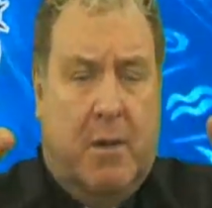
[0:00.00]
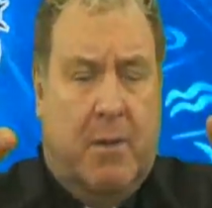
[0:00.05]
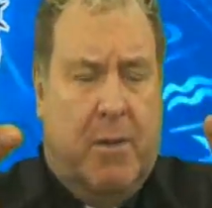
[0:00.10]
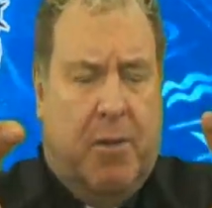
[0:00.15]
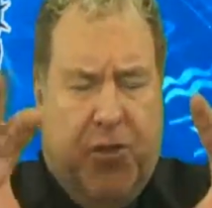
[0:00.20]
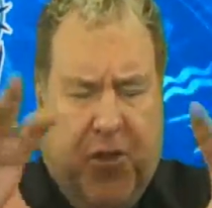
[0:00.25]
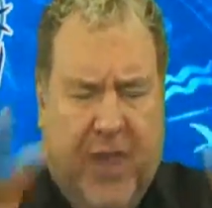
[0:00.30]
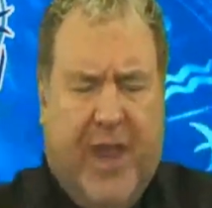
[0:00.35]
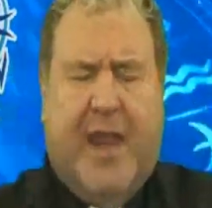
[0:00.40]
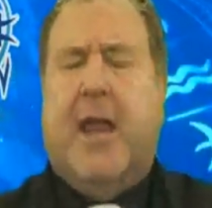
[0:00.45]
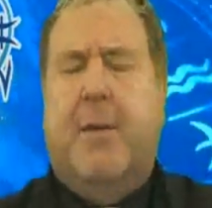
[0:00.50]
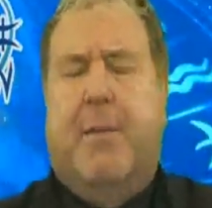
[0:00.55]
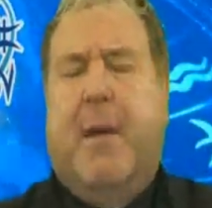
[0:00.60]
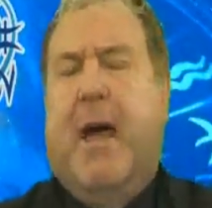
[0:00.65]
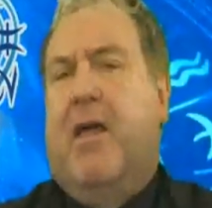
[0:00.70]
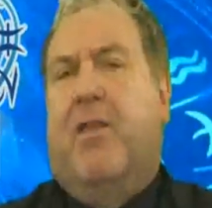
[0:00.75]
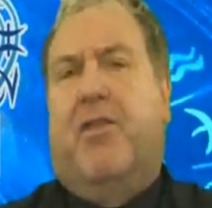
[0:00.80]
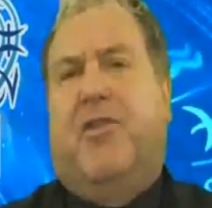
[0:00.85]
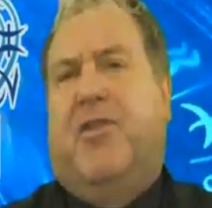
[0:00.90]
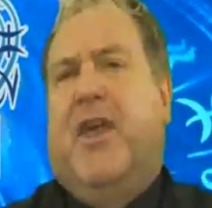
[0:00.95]
Think
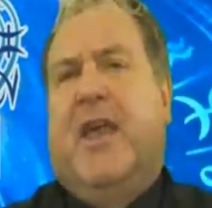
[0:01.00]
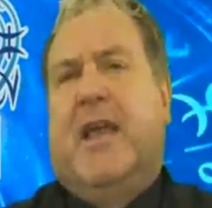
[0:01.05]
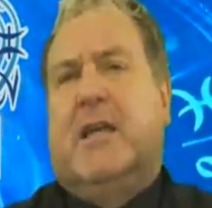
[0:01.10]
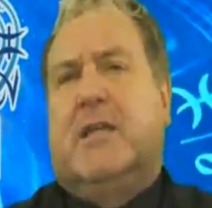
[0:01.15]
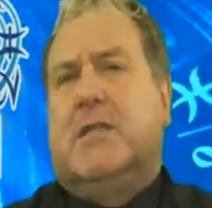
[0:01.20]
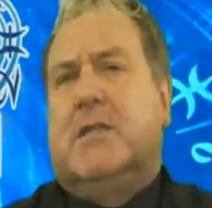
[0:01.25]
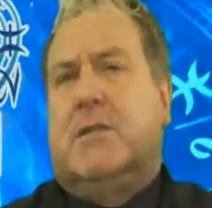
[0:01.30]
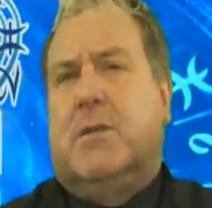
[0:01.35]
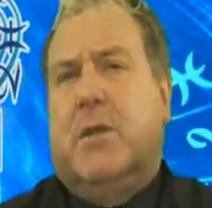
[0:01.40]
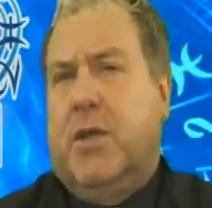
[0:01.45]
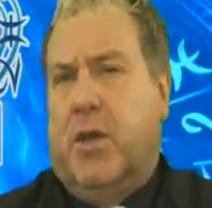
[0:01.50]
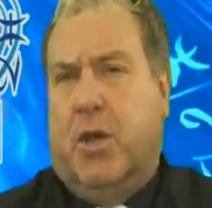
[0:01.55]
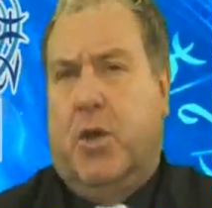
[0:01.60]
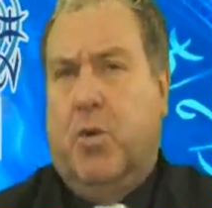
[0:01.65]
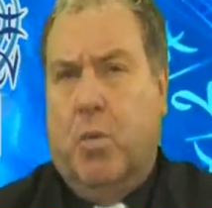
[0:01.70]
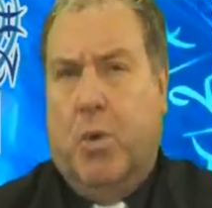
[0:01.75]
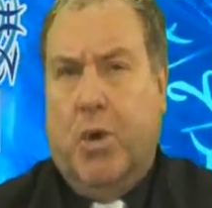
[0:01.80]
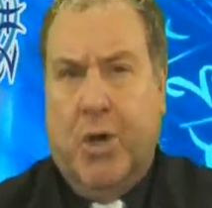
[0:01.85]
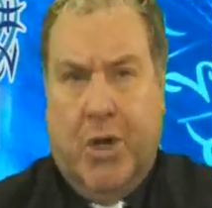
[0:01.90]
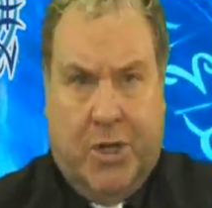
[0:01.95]
about things that
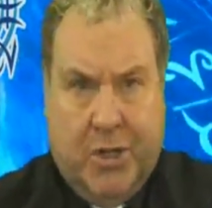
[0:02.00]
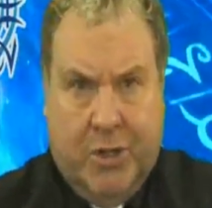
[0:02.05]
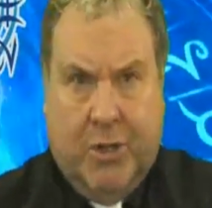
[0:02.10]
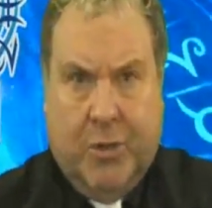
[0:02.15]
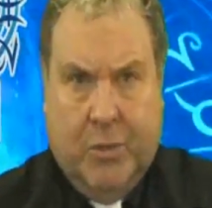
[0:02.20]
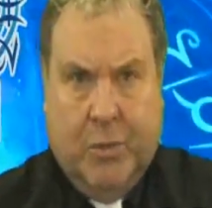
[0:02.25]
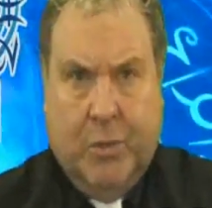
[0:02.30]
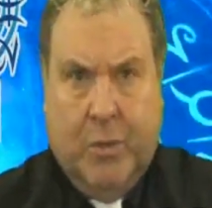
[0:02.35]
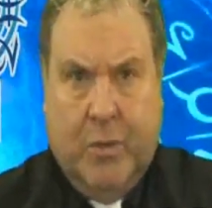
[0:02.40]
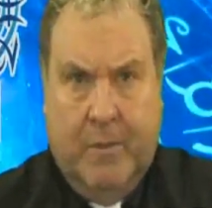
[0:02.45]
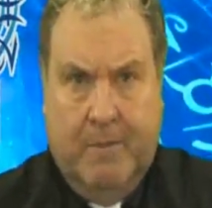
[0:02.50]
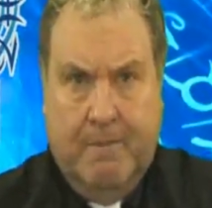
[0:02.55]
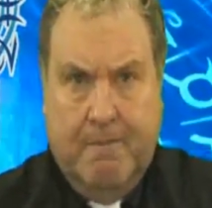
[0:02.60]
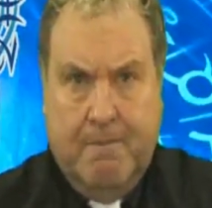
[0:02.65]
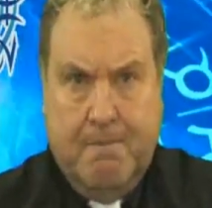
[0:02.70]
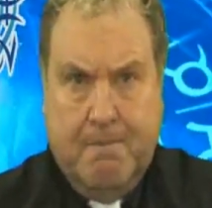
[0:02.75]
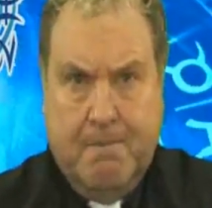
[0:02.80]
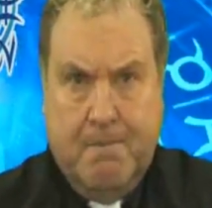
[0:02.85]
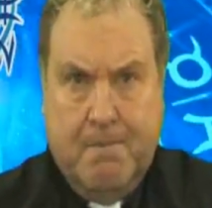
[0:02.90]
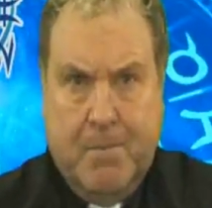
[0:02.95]
you want to do
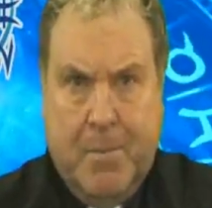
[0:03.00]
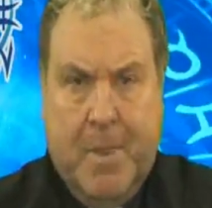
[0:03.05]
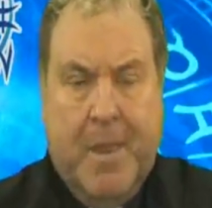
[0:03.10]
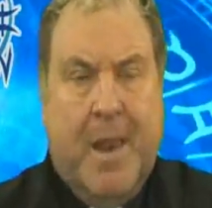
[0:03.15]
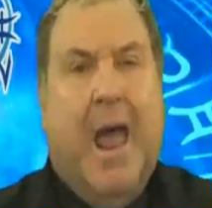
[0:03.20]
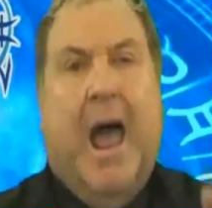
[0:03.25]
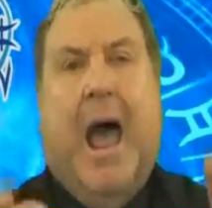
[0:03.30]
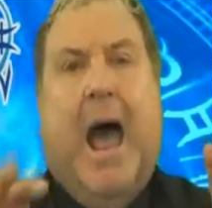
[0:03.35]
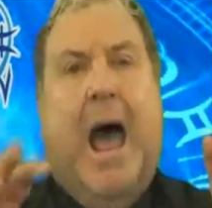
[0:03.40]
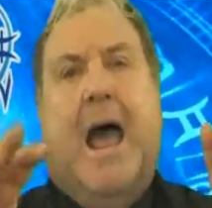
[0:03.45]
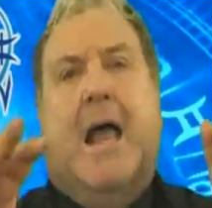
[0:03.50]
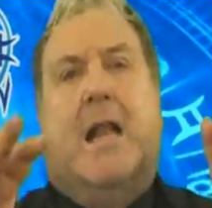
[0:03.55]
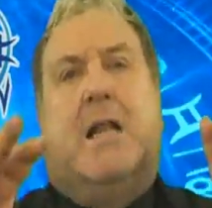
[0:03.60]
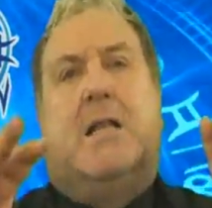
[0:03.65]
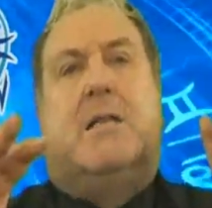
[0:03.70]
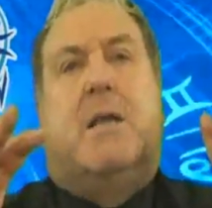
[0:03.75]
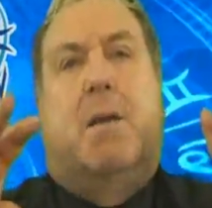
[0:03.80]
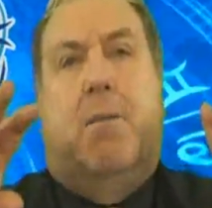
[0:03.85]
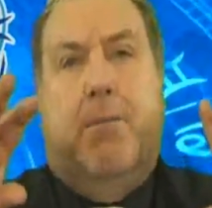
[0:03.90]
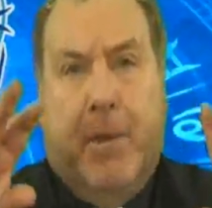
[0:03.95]

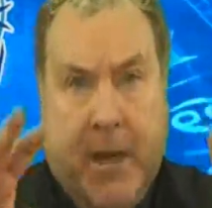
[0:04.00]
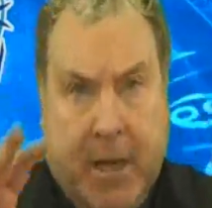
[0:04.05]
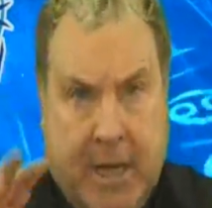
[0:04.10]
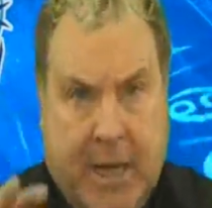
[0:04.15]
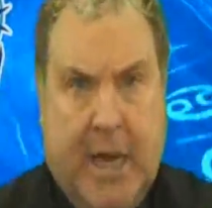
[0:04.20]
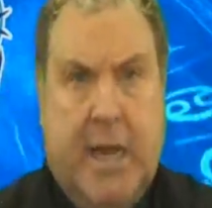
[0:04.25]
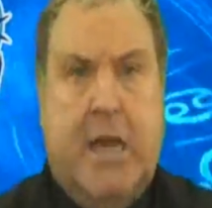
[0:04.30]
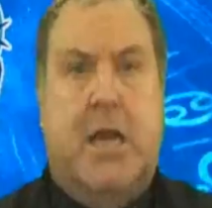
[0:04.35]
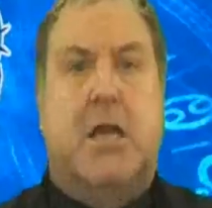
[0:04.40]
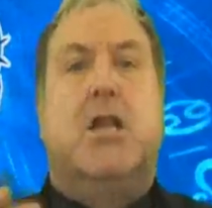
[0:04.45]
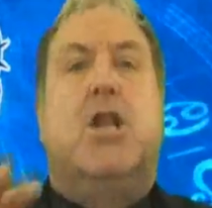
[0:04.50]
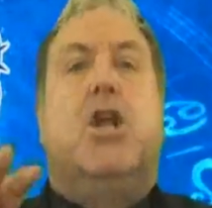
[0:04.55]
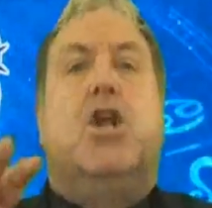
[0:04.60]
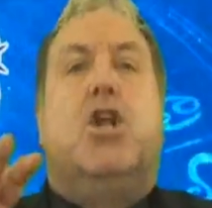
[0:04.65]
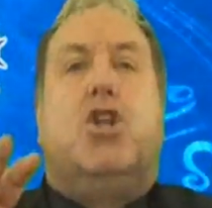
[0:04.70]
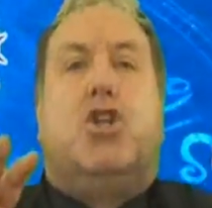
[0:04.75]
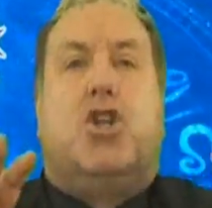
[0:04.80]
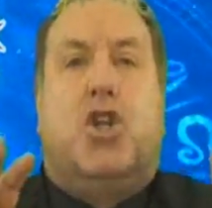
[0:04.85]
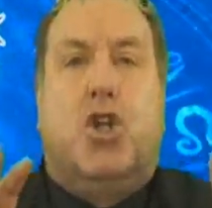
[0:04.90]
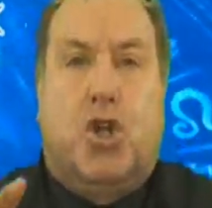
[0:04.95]
and begin
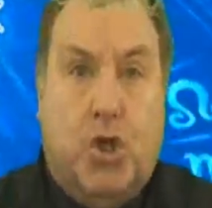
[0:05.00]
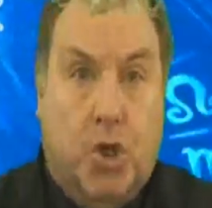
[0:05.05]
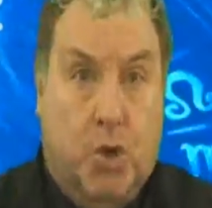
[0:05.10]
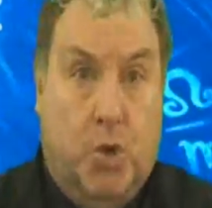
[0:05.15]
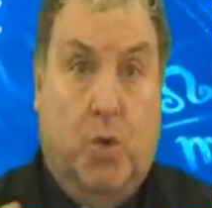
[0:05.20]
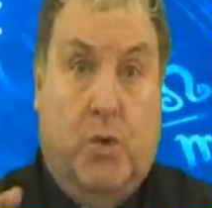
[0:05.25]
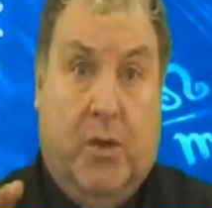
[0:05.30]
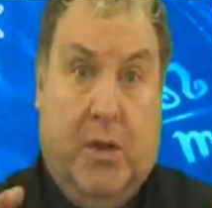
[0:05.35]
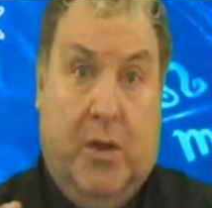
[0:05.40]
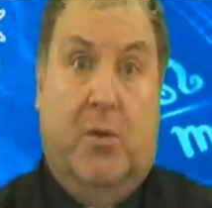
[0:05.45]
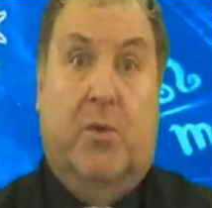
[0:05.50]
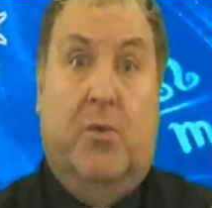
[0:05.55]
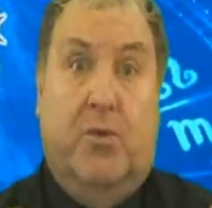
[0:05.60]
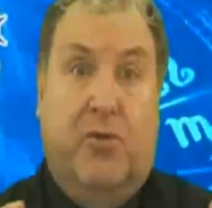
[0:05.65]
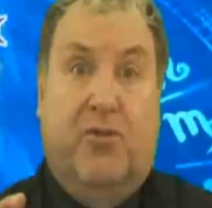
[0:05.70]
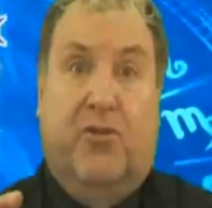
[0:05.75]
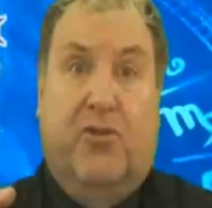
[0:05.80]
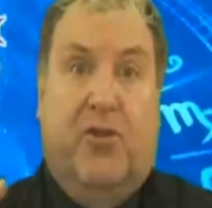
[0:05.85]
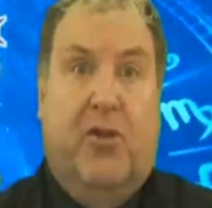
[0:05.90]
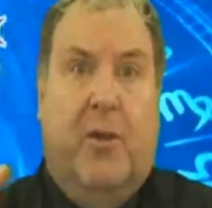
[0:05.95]
to do
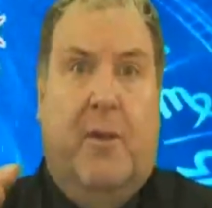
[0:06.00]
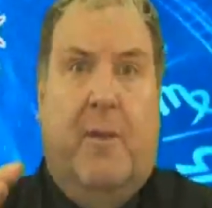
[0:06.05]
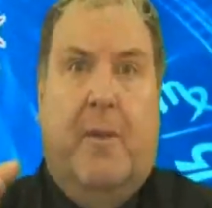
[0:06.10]
those